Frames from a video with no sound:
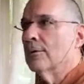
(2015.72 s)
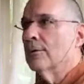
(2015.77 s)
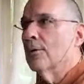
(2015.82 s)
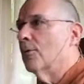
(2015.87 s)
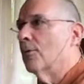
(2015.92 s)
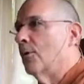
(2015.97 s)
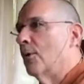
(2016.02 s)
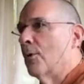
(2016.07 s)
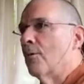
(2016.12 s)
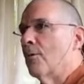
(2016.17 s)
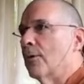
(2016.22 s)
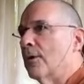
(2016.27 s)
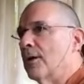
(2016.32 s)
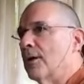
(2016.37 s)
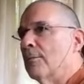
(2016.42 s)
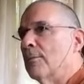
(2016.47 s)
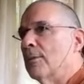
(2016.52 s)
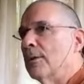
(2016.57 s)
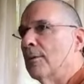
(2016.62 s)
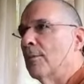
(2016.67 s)
over
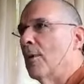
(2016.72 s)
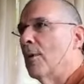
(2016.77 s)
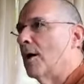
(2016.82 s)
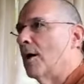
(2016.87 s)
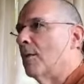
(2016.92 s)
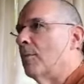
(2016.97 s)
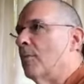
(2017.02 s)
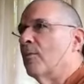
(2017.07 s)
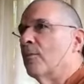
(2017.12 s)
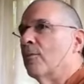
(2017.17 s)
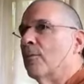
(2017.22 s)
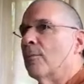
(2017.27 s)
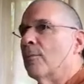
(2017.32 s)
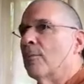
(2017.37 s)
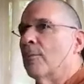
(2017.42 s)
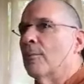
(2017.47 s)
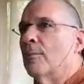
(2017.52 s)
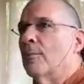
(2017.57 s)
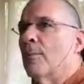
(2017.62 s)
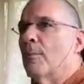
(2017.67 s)
him in a mock
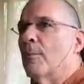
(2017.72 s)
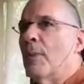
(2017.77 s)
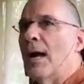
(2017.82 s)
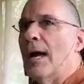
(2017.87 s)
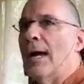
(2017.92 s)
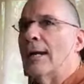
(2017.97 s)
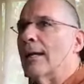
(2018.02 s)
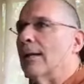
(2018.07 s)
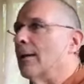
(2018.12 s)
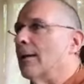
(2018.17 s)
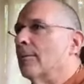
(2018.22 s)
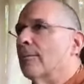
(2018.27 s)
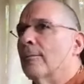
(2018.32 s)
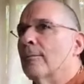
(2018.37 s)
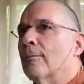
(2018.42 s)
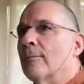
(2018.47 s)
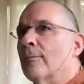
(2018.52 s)
battle.